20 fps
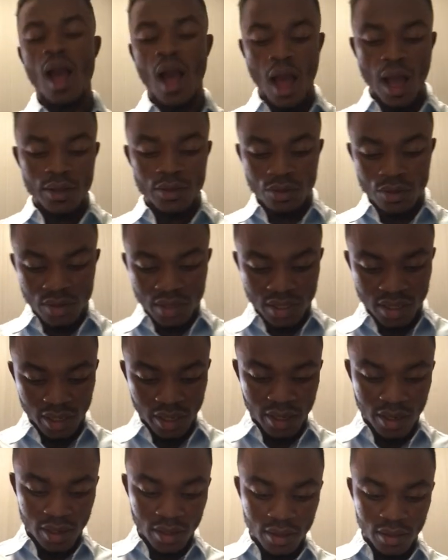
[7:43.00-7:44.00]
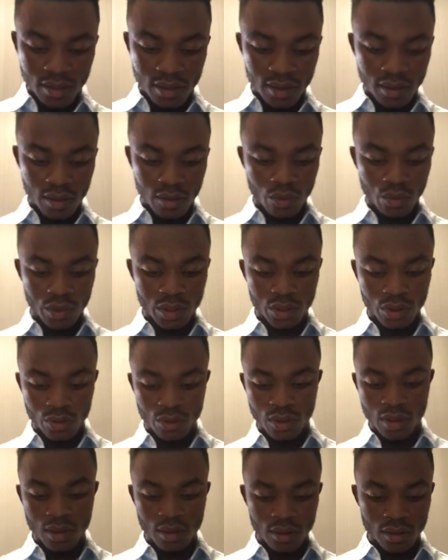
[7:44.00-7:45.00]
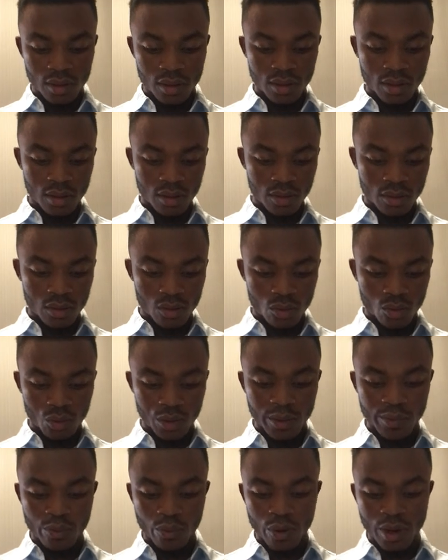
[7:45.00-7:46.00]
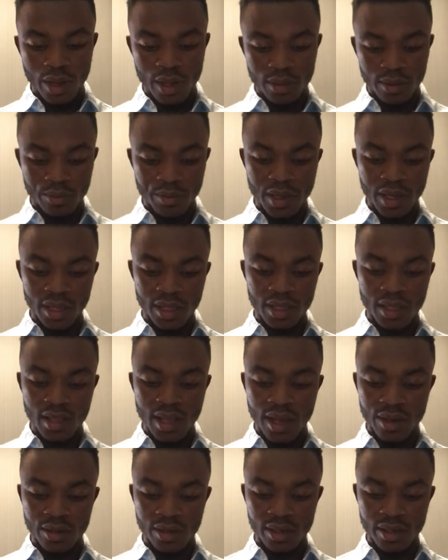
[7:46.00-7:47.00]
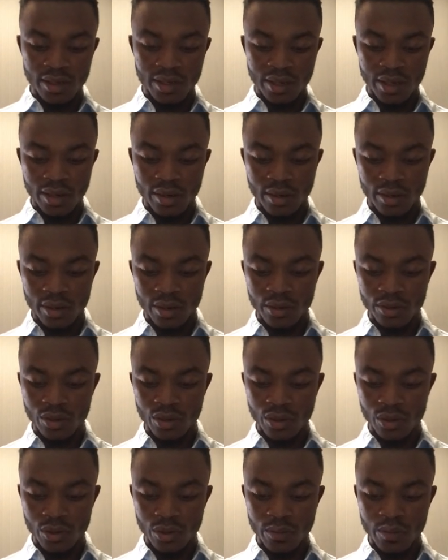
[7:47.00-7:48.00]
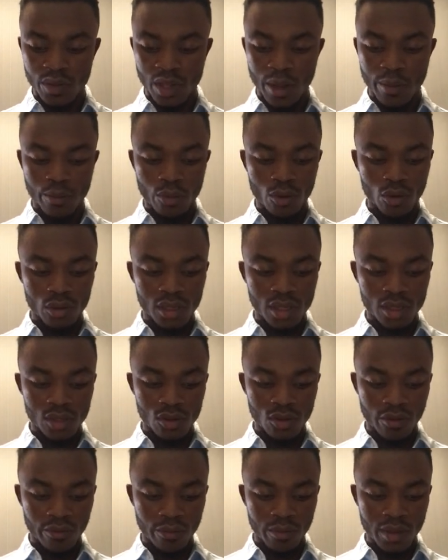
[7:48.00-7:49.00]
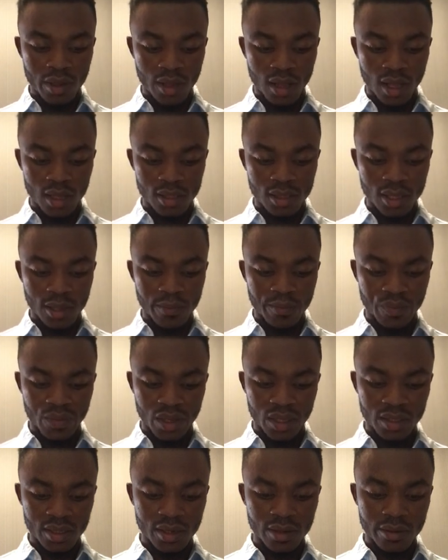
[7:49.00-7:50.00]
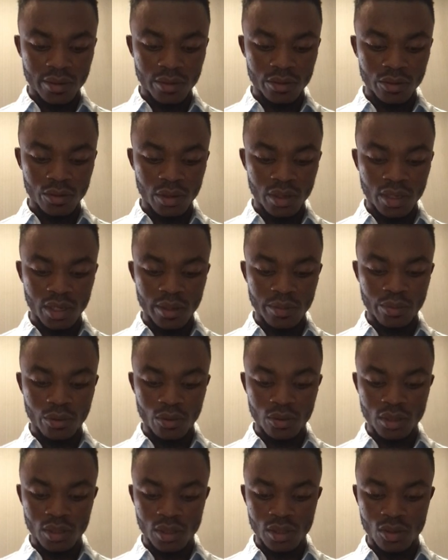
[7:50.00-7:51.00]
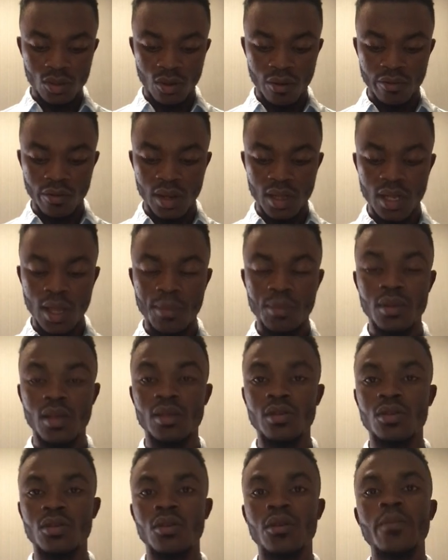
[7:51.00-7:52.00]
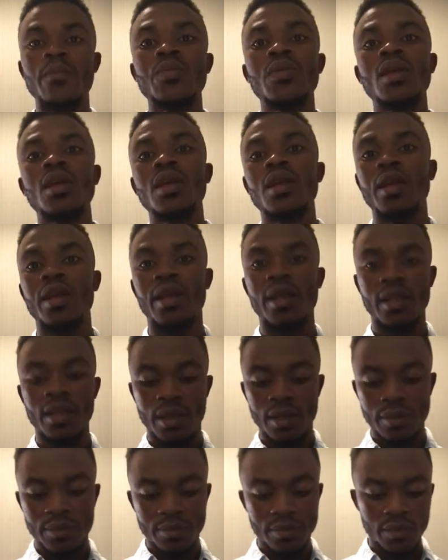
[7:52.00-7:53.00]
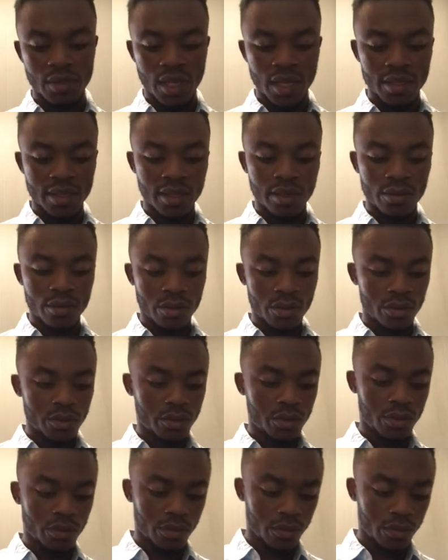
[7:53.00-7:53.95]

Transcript: I just shared with you three points being denied in intercultural, the importance of being accepted in intercultural and the process of adaptation in intercultural.